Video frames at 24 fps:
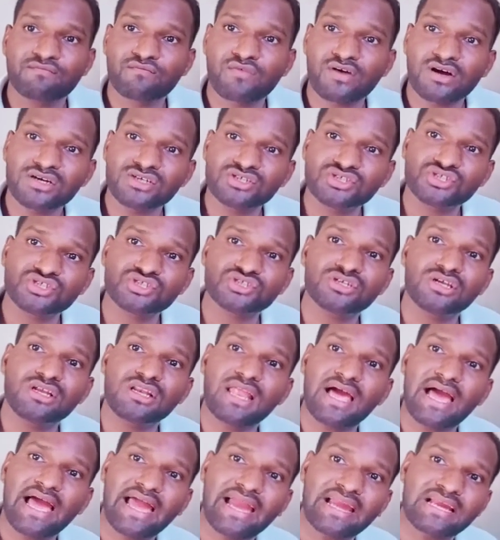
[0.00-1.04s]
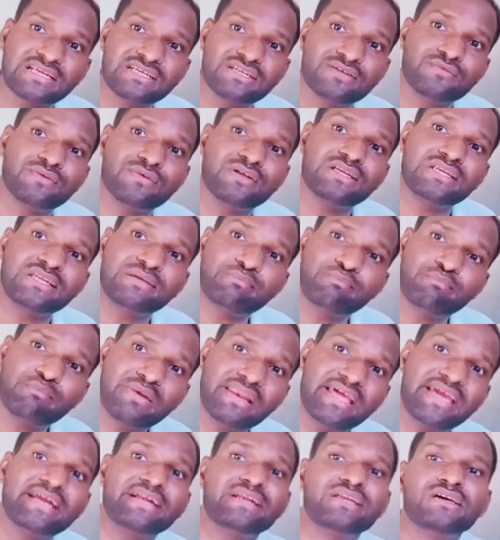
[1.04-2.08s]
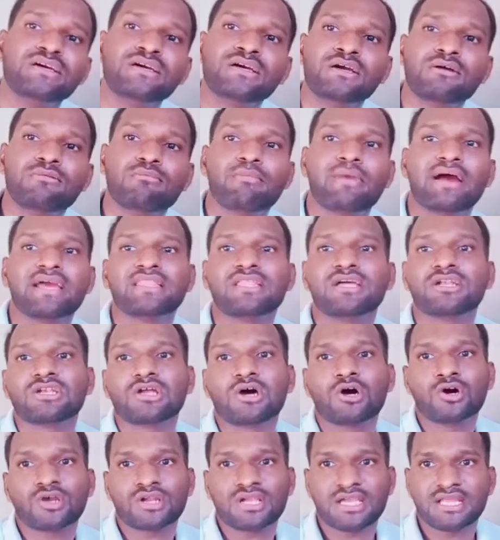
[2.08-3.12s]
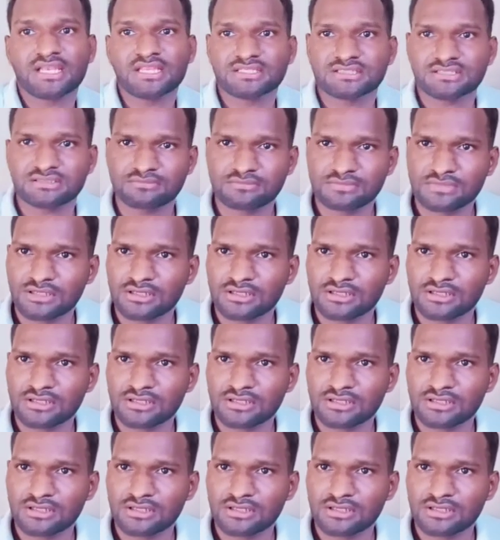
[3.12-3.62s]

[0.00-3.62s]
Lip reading: functional activity played by that organism.